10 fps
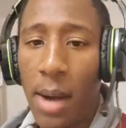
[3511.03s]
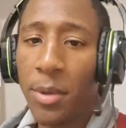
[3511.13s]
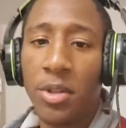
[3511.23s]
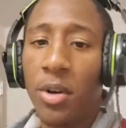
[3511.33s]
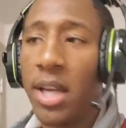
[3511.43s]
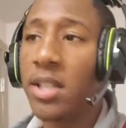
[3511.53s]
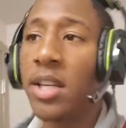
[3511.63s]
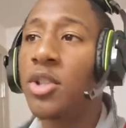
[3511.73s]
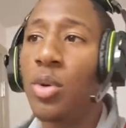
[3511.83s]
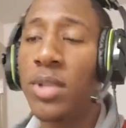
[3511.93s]
I would have tore that
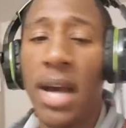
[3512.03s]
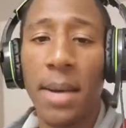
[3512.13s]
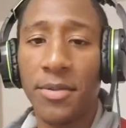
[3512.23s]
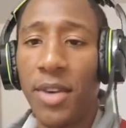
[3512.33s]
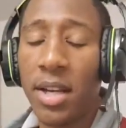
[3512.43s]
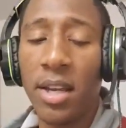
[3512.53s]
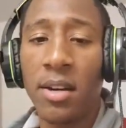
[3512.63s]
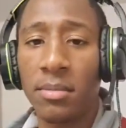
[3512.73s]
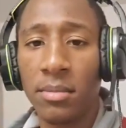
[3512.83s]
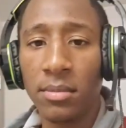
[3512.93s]
shit 2 times. Fuck
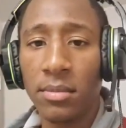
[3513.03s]
him.